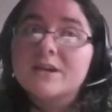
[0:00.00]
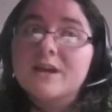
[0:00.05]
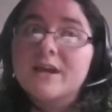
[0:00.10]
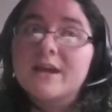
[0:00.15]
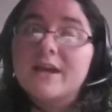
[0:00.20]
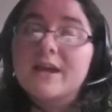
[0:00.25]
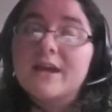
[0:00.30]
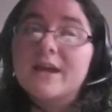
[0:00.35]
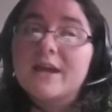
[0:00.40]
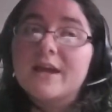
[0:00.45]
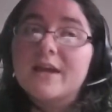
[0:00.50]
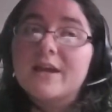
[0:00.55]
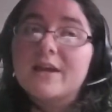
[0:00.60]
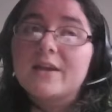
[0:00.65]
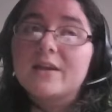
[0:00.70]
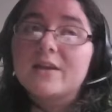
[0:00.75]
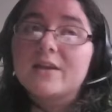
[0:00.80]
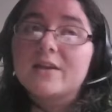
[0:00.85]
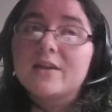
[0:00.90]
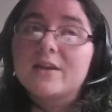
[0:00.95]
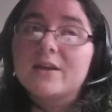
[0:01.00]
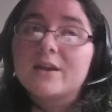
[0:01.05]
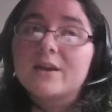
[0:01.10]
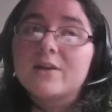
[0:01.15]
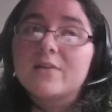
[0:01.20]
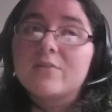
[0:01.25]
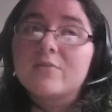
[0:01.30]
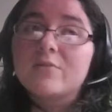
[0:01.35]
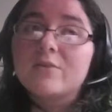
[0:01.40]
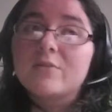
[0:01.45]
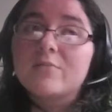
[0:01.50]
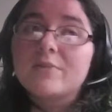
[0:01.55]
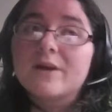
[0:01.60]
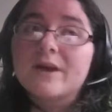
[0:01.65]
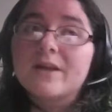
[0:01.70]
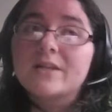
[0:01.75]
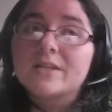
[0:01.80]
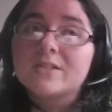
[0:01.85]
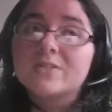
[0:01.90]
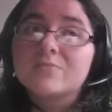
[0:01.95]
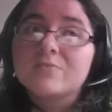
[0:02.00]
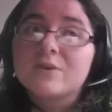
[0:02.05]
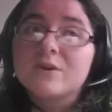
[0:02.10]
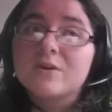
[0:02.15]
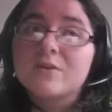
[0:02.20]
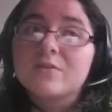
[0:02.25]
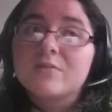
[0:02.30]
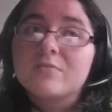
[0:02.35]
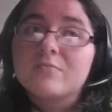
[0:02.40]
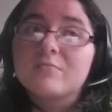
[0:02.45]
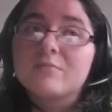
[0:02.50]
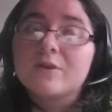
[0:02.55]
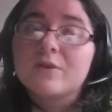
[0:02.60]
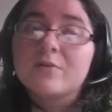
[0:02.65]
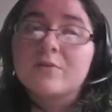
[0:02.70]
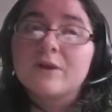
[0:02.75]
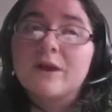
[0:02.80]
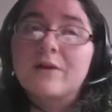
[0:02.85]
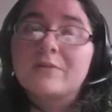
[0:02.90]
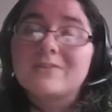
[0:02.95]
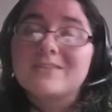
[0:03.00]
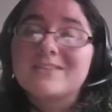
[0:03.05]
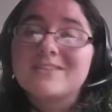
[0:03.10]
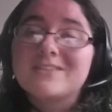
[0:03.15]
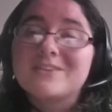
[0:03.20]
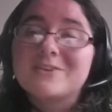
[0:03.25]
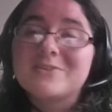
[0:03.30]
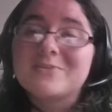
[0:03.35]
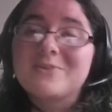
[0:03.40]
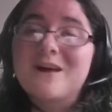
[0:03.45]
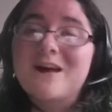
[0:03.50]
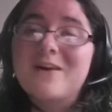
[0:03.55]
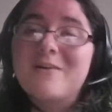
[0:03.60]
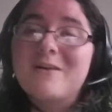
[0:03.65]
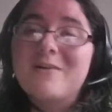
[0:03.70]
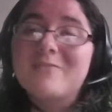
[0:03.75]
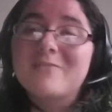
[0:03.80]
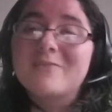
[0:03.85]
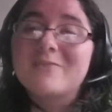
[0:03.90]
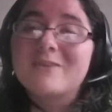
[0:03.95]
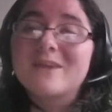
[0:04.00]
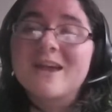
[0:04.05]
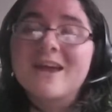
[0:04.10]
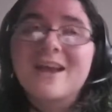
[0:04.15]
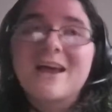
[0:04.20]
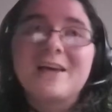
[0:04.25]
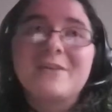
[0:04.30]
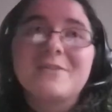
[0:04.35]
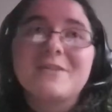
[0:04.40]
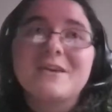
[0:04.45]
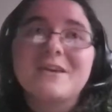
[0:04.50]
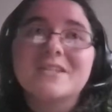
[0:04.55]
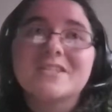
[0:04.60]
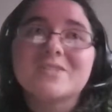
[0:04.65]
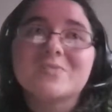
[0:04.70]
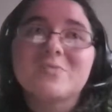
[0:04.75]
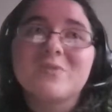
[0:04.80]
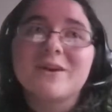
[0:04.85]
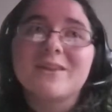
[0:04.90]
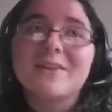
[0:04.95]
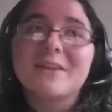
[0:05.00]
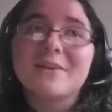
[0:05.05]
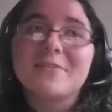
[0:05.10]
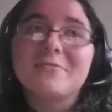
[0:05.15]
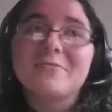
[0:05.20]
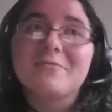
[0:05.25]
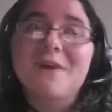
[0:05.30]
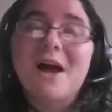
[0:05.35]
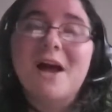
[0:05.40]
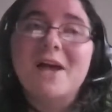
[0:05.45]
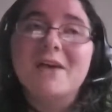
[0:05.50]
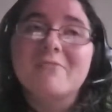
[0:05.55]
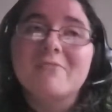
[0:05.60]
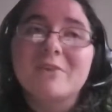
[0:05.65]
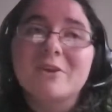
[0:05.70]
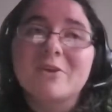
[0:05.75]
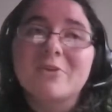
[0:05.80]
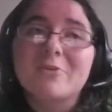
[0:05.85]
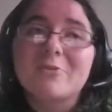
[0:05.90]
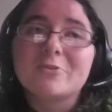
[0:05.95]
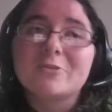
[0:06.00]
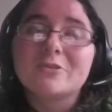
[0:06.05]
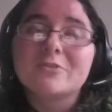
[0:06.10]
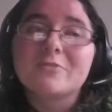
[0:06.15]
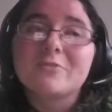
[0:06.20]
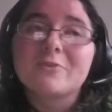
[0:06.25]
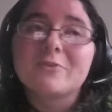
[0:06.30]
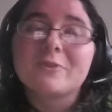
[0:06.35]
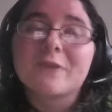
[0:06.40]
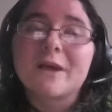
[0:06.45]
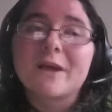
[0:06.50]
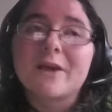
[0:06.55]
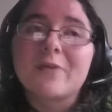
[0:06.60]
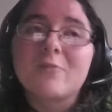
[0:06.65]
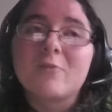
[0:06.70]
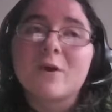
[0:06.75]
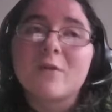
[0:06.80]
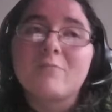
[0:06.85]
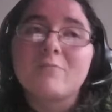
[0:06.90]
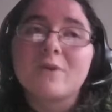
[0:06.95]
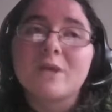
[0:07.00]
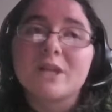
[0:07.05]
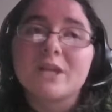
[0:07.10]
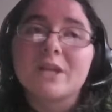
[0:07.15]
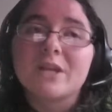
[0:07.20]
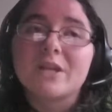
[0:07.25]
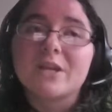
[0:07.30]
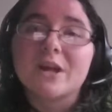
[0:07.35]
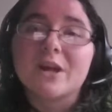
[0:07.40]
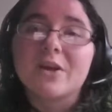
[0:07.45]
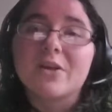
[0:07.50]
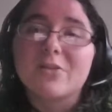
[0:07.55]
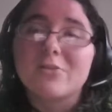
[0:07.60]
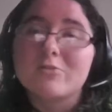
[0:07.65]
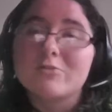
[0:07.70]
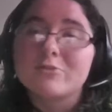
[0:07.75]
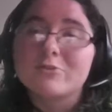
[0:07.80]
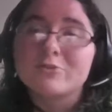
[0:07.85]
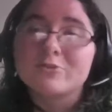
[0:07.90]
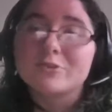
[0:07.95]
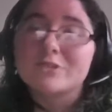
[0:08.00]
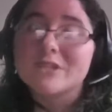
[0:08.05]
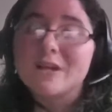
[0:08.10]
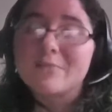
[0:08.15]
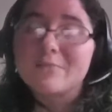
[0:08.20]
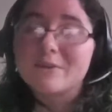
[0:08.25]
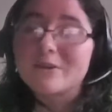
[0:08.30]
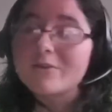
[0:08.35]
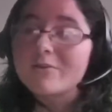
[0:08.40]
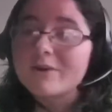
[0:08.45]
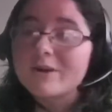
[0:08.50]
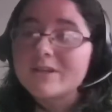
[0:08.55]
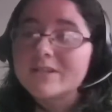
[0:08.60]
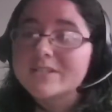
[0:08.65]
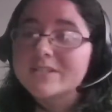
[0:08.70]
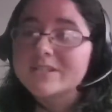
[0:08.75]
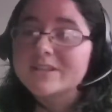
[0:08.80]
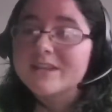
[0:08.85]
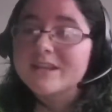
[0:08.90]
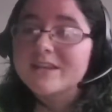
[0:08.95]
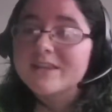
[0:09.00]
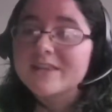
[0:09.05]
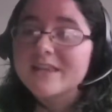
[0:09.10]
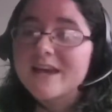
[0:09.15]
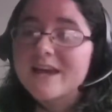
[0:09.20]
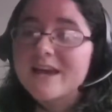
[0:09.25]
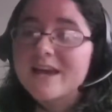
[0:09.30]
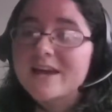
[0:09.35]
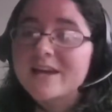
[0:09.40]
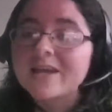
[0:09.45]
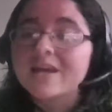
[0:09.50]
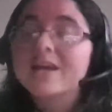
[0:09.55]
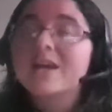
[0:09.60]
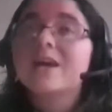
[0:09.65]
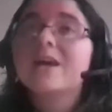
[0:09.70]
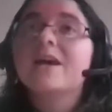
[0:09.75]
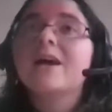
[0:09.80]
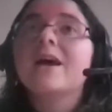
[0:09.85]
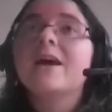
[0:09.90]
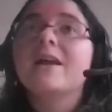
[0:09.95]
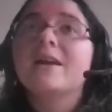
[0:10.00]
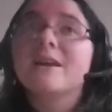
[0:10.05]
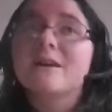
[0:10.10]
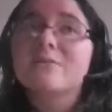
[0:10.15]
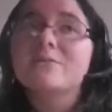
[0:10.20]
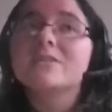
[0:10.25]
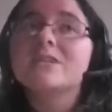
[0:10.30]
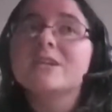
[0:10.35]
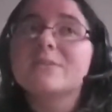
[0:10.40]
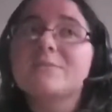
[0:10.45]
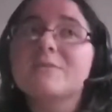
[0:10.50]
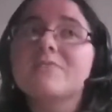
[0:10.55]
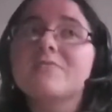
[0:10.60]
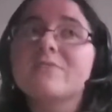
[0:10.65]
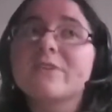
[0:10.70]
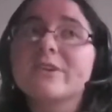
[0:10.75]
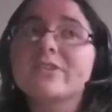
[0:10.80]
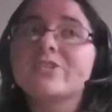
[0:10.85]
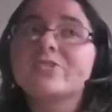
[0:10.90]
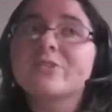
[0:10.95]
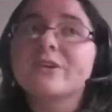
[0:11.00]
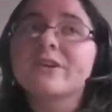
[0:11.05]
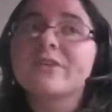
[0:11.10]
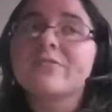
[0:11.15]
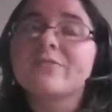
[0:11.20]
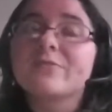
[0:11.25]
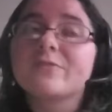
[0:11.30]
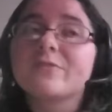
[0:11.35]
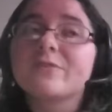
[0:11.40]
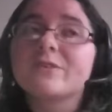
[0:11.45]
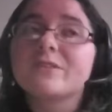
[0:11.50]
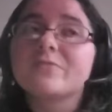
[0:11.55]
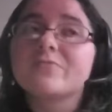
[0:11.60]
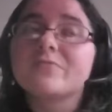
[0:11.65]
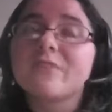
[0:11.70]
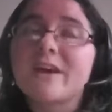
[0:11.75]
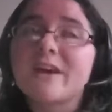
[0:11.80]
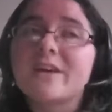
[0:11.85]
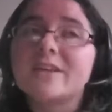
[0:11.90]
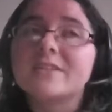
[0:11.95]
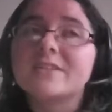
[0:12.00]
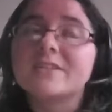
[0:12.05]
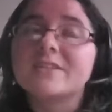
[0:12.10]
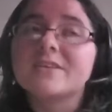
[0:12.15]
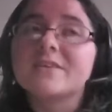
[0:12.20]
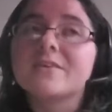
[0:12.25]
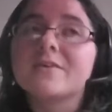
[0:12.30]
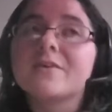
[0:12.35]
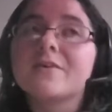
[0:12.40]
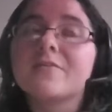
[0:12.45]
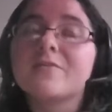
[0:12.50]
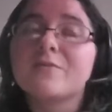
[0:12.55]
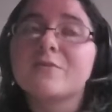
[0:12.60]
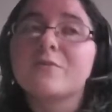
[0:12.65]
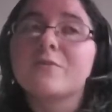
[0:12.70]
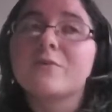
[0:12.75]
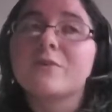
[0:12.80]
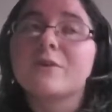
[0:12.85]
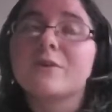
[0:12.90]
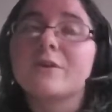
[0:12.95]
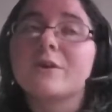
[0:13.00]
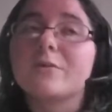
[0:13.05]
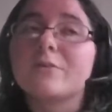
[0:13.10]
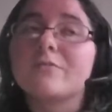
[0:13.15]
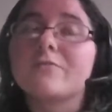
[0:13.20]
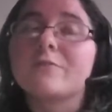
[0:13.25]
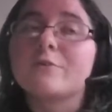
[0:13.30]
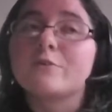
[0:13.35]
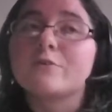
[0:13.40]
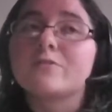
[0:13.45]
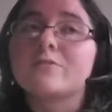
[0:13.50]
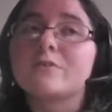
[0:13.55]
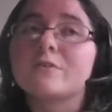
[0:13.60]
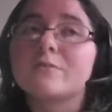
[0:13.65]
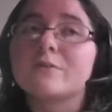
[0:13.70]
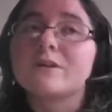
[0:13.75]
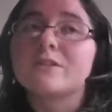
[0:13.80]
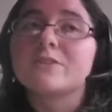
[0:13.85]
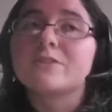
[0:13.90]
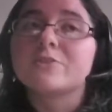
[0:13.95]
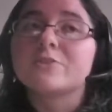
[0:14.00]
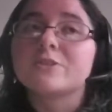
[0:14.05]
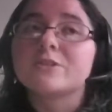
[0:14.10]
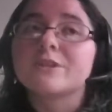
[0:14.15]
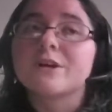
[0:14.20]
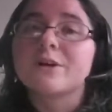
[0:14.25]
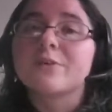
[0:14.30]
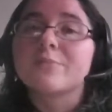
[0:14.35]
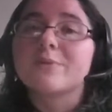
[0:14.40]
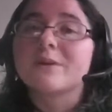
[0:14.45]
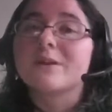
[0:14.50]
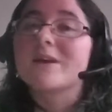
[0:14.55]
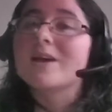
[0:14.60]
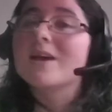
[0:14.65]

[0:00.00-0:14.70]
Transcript: and you know you might as well milk out the deal however you can i think it's what like five years for like one billion dollars or something crazy like that and i know it's going to be frustrating for us fans for you know the first few months or so but